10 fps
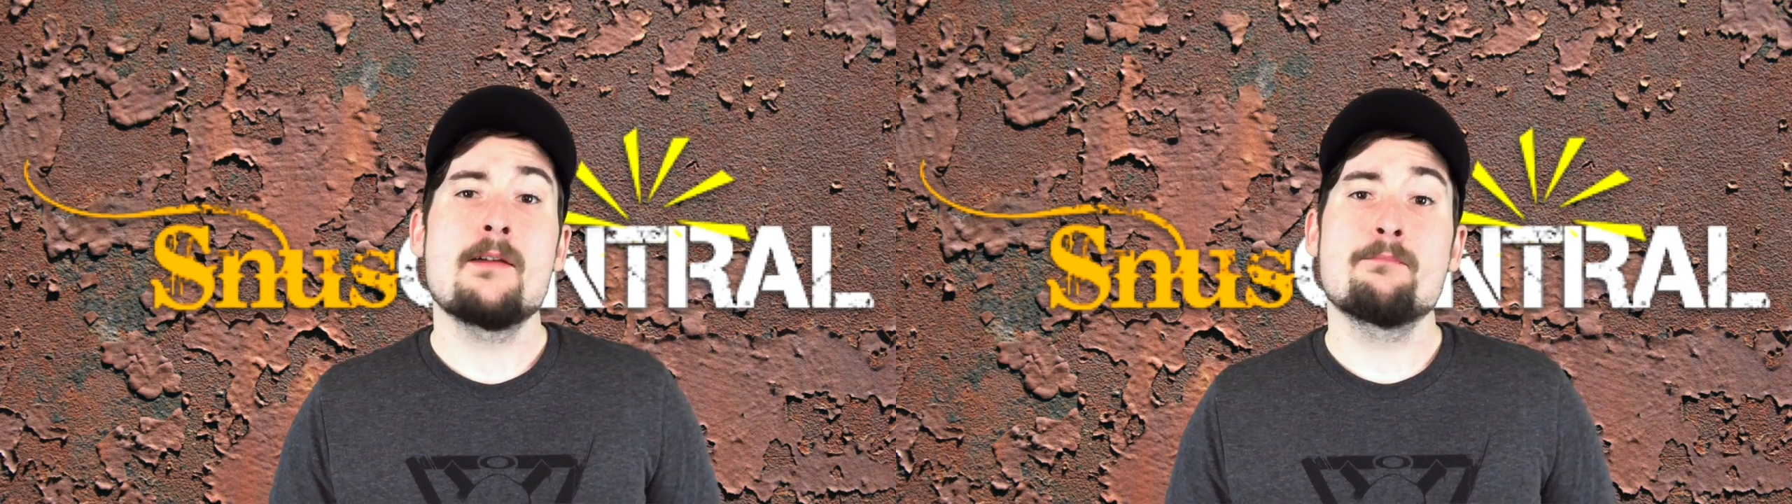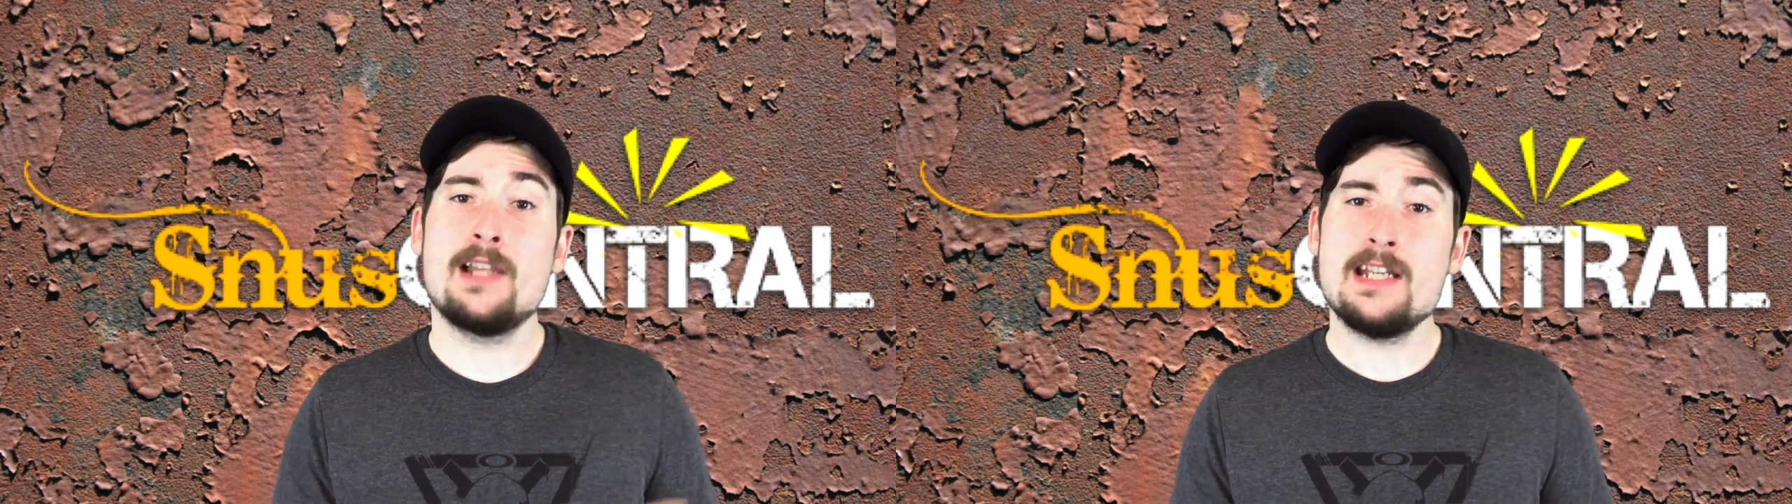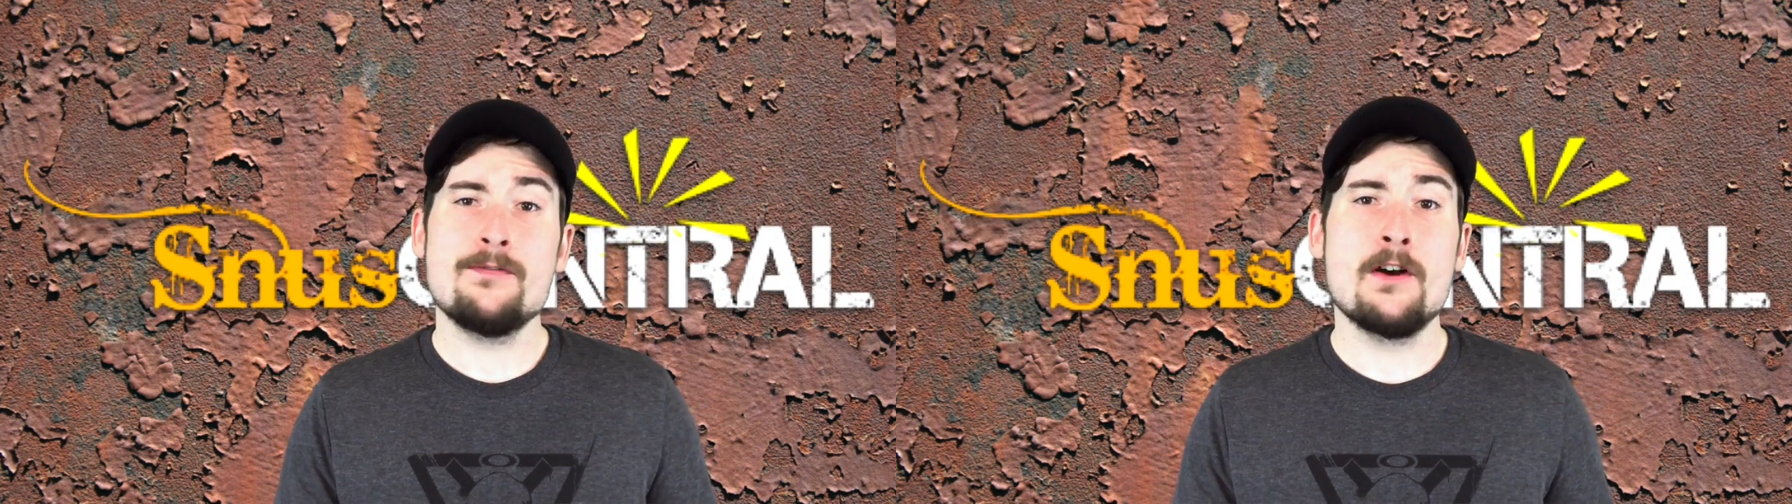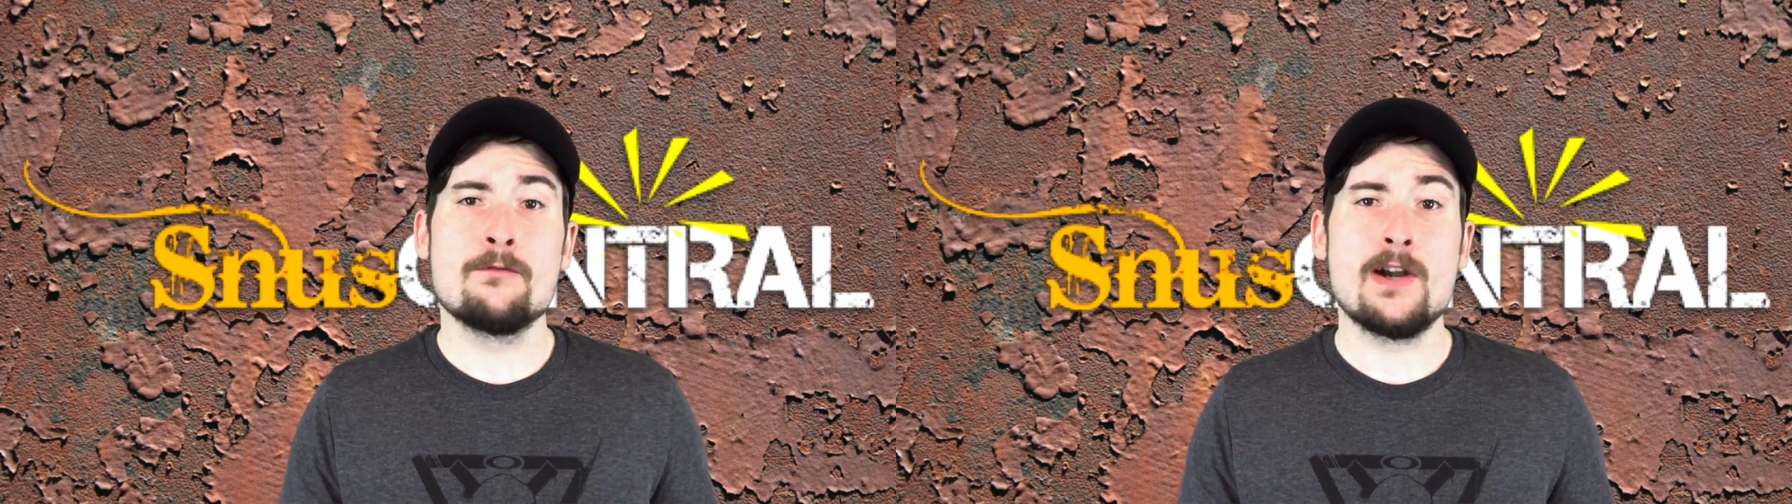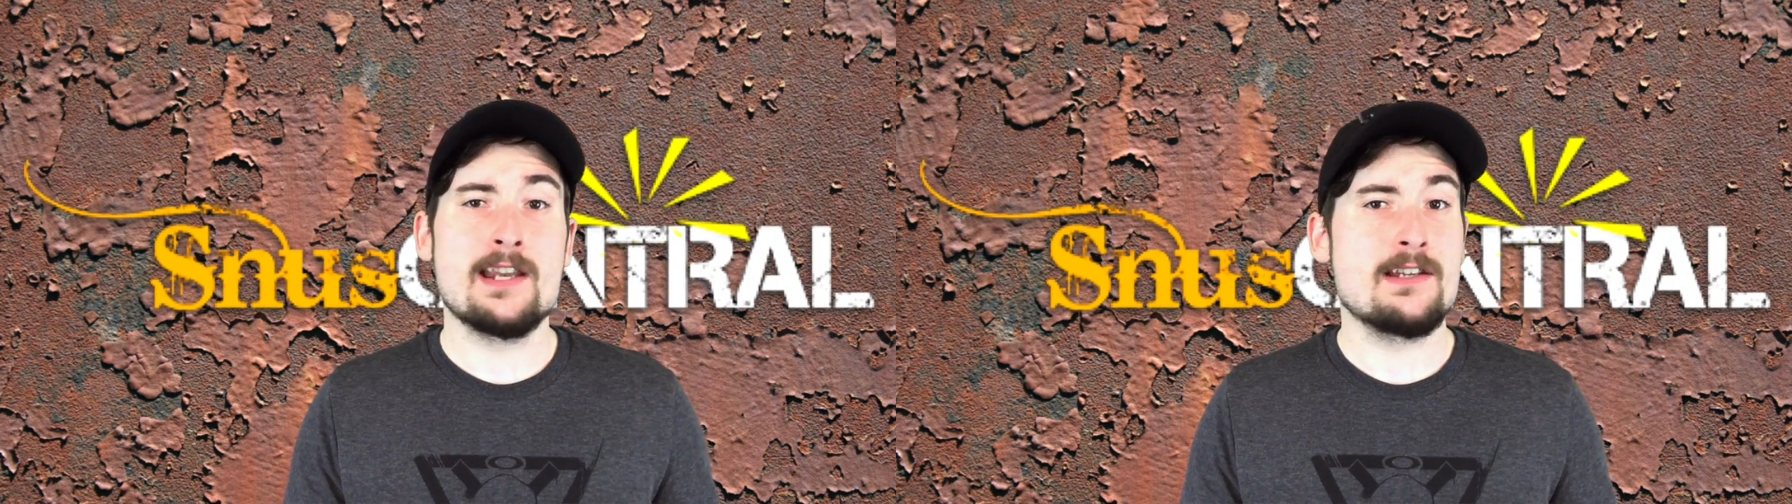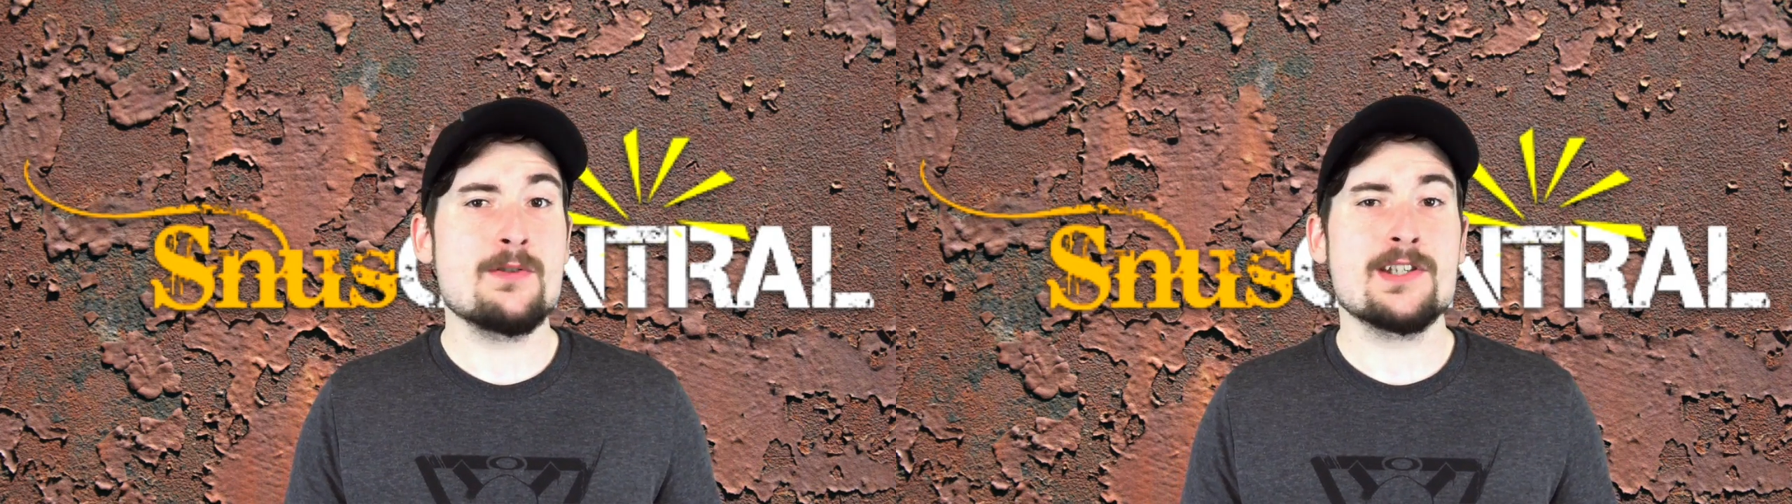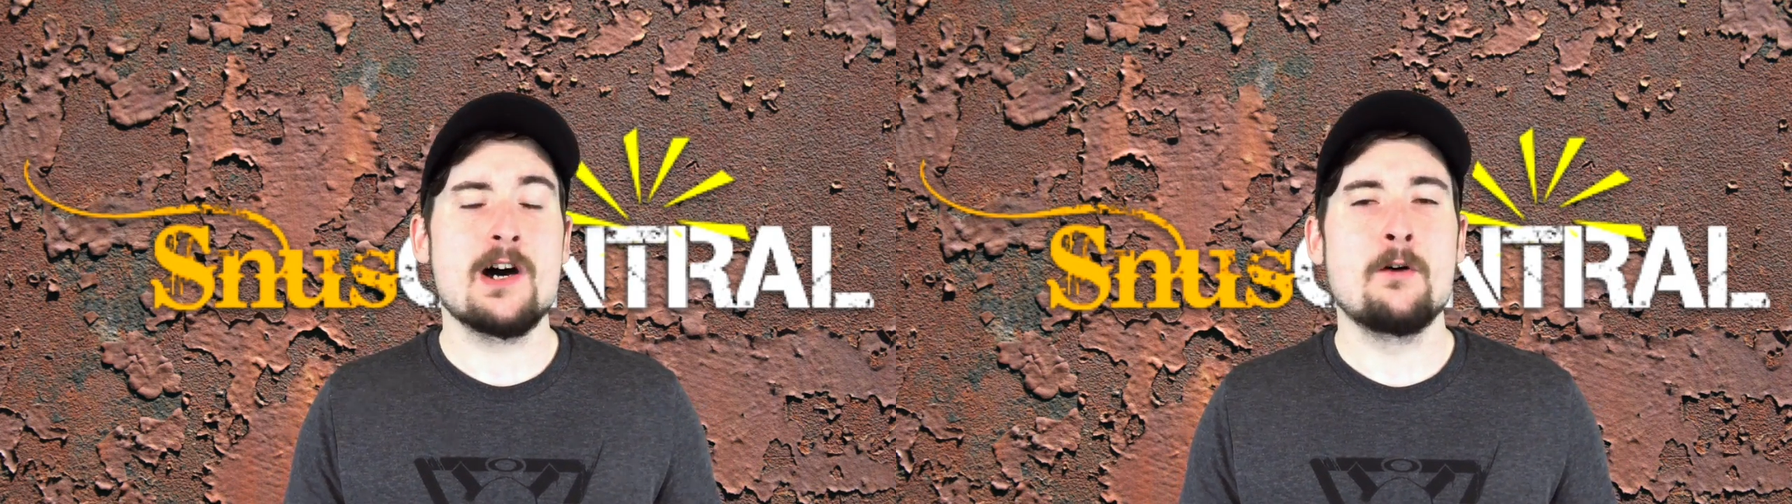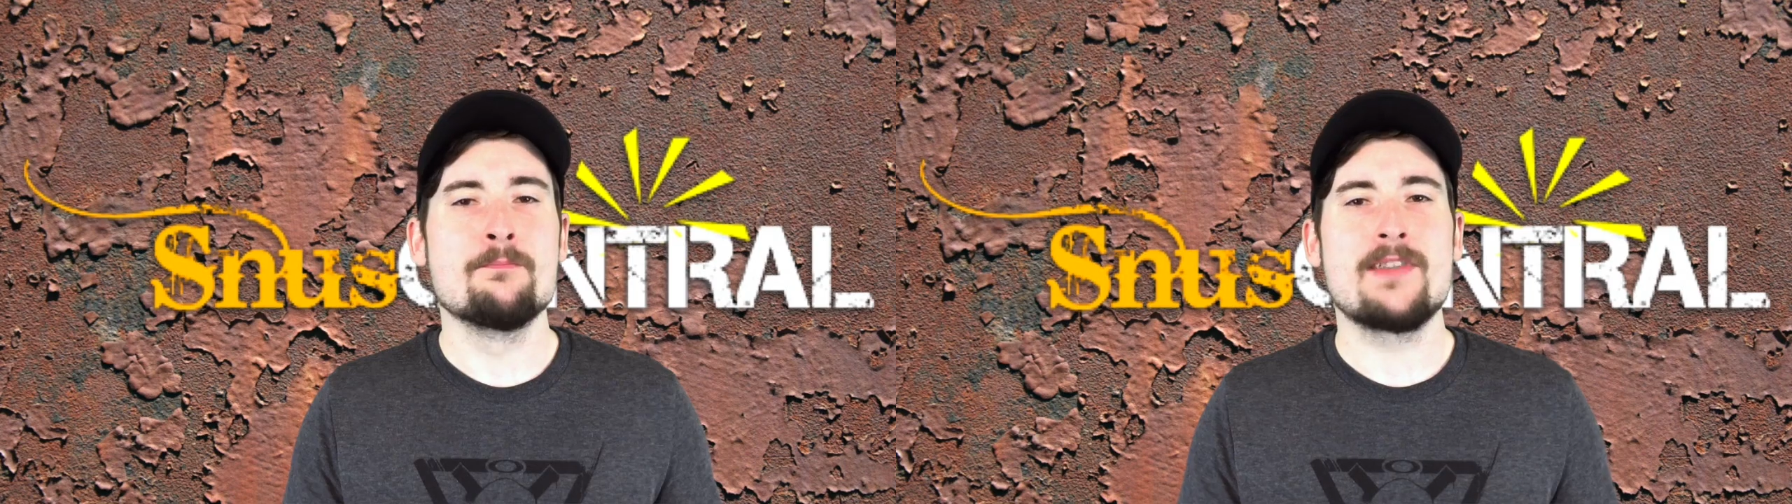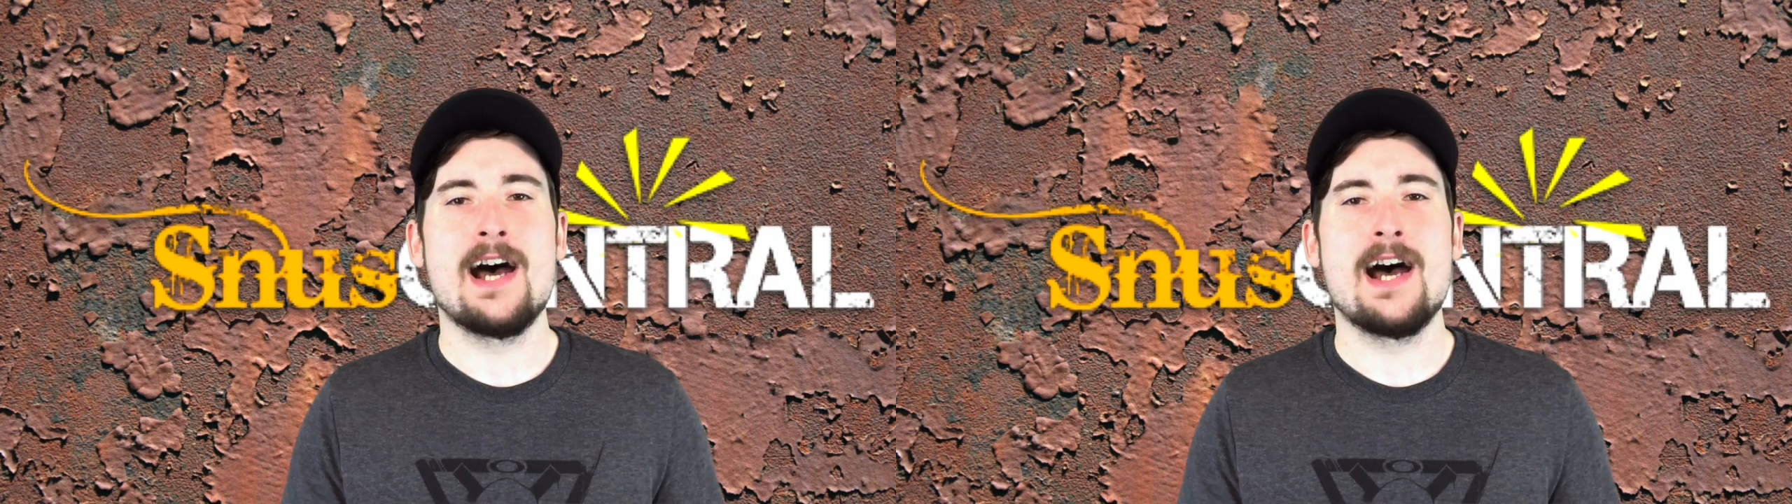please feel free to do so.